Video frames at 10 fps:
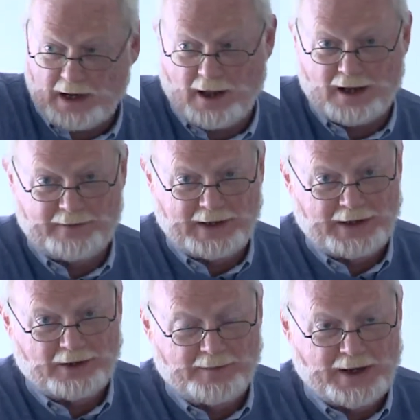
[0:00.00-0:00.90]
a lot of
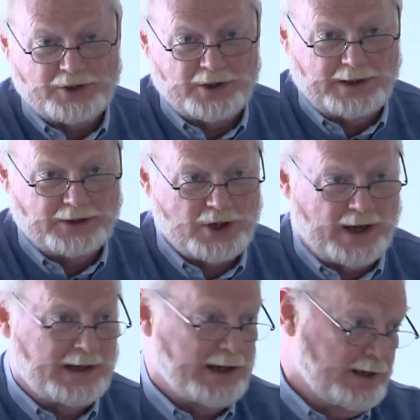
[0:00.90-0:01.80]
innovation in
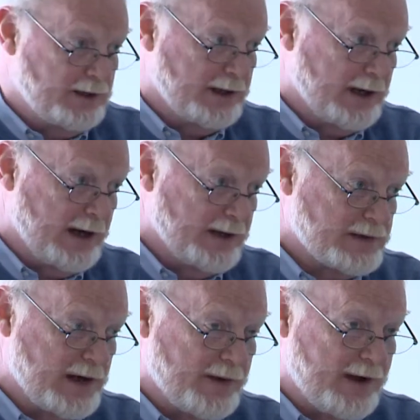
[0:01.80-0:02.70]
China, India, and
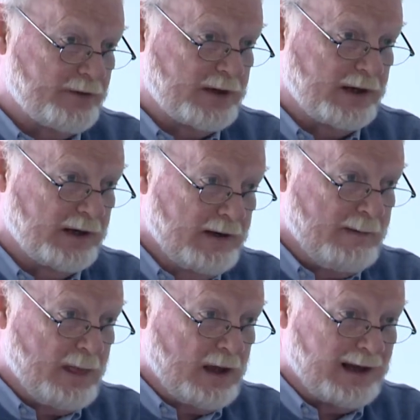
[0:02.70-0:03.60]
South Africa,
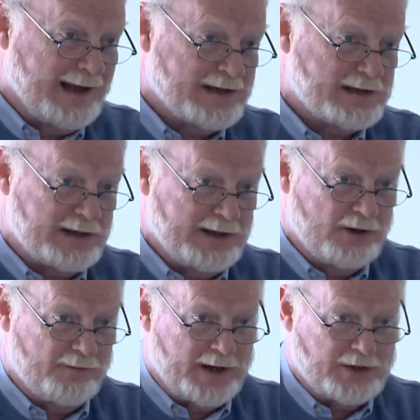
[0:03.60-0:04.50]
less
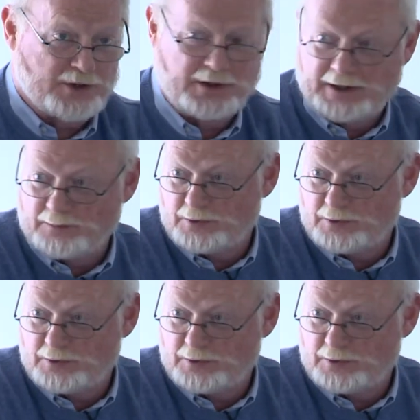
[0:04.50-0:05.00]
innovation in